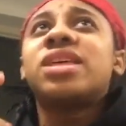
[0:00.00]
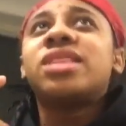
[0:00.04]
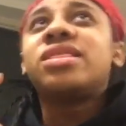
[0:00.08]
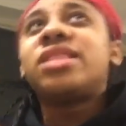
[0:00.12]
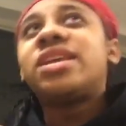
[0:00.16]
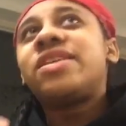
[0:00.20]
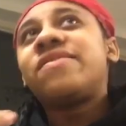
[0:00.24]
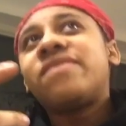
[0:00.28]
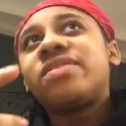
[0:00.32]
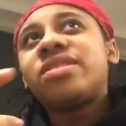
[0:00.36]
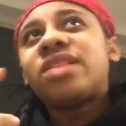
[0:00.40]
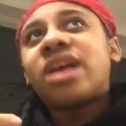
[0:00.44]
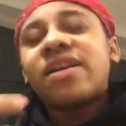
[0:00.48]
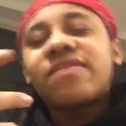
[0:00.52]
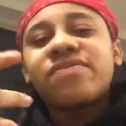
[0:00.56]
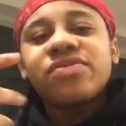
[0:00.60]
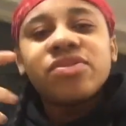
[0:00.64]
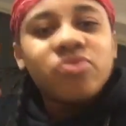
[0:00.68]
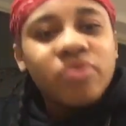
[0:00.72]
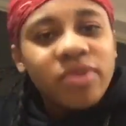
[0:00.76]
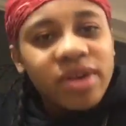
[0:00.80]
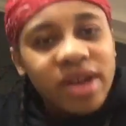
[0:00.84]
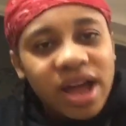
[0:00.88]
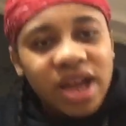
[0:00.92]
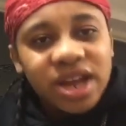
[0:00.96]
living life the
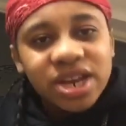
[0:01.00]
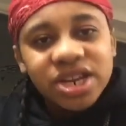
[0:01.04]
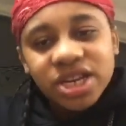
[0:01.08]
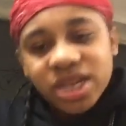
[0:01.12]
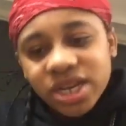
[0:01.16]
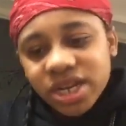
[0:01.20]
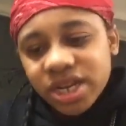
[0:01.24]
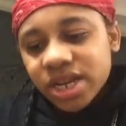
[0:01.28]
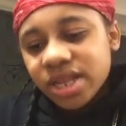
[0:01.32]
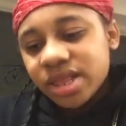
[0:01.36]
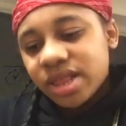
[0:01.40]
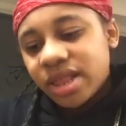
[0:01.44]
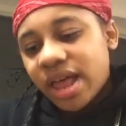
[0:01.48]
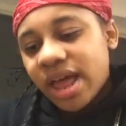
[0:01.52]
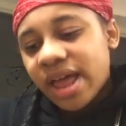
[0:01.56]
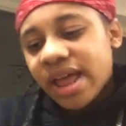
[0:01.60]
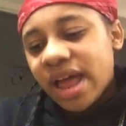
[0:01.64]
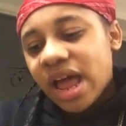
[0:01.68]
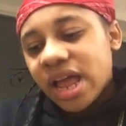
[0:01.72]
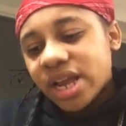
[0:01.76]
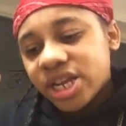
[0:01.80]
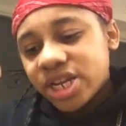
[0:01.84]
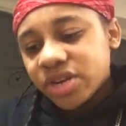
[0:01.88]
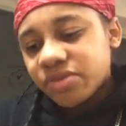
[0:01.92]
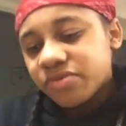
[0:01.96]
way I should. Like,
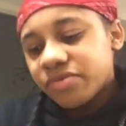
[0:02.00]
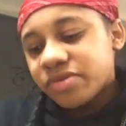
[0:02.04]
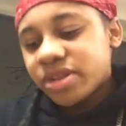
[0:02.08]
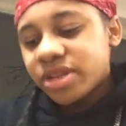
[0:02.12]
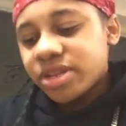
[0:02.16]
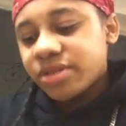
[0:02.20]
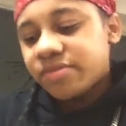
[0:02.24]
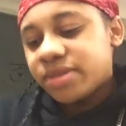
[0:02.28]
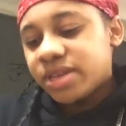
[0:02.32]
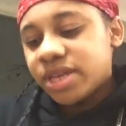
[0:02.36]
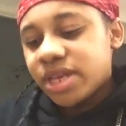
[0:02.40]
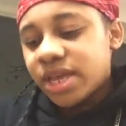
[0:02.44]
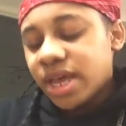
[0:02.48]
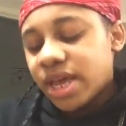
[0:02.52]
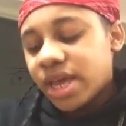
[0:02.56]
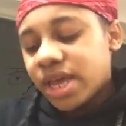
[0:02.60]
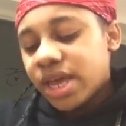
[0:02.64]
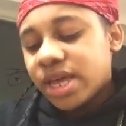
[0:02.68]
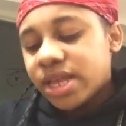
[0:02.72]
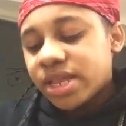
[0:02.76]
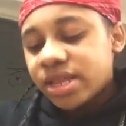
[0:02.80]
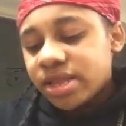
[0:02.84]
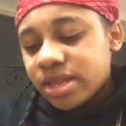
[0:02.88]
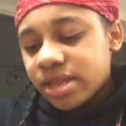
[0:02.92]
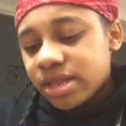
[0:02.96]
I should really
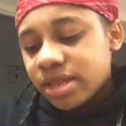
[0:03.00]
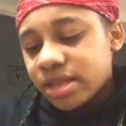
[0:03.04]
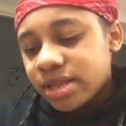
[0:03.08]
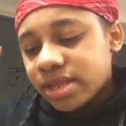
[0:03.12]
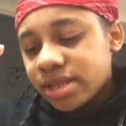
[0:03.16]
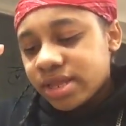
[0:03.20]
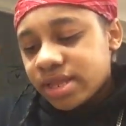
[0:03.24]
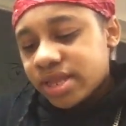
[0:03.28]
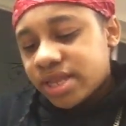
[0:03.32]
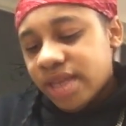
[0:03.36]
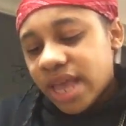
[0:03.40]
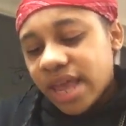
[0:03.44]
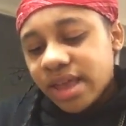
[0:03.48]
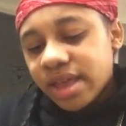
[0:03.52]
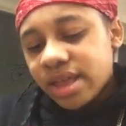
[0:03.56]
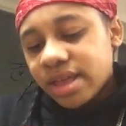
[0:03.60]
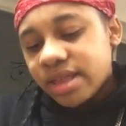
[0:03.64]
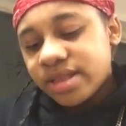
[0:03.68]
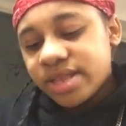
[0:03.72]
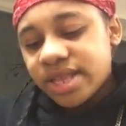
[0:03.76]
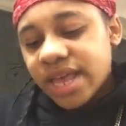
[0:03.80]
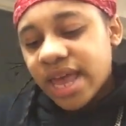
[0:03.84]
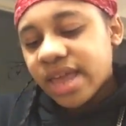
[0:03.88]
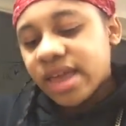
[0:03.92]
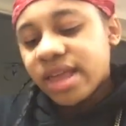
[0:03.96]
be
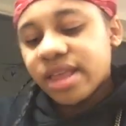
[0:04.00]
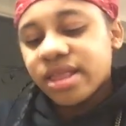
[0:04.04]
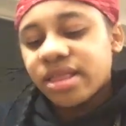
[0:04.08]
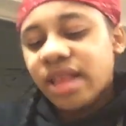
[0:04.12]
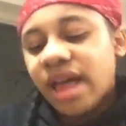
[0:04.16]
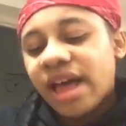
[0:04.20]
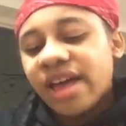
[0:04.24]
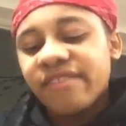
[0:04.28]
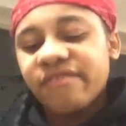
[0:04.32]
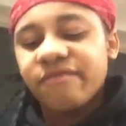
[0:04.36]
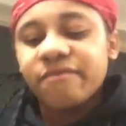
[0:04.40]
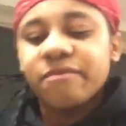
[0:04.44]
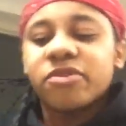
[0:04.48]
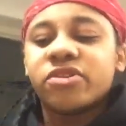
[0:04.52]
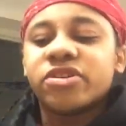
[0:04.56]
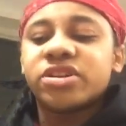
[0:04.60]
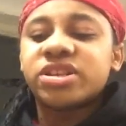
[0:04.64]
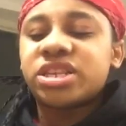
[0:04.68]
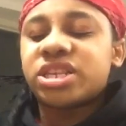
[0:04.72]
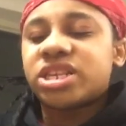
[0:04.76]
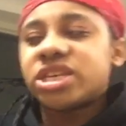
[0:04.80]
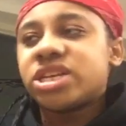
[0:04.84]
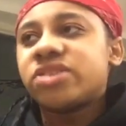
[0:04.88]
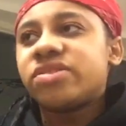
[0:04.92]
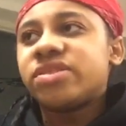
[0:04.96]
taking life more
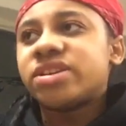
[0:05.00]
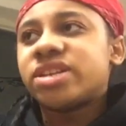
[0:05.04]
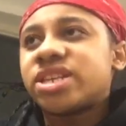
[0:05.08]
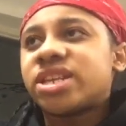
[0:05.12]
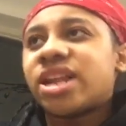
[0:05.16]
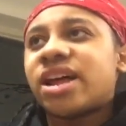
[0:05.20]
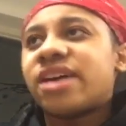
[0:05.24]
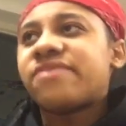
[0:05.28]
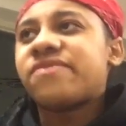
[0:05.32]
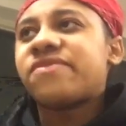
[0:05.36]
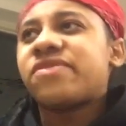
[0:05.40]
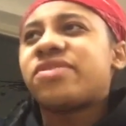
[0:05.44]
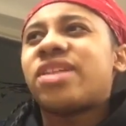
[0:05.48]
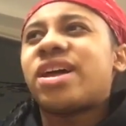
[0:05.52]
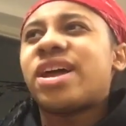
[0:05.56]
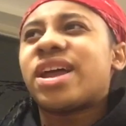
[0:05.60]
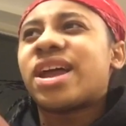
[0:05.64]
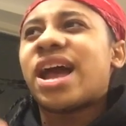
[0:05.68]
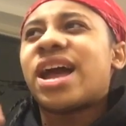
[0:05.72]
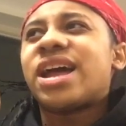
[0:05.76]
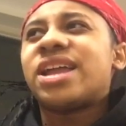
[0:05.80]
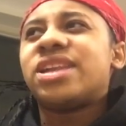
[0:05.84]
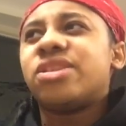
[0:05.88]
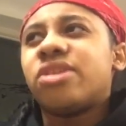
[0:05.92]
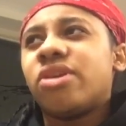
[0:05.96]
serious, and I feel like
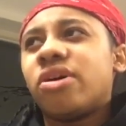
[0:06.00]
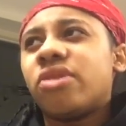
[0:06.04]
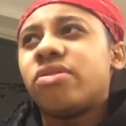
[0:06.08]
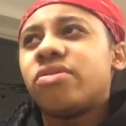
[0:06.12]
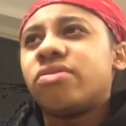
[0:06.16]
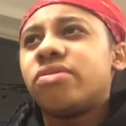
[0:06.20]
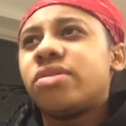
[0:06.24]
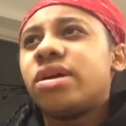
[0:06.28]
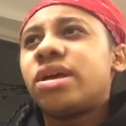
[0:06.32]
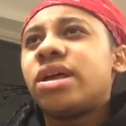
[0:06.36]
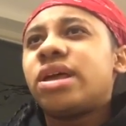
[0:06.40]
I don't.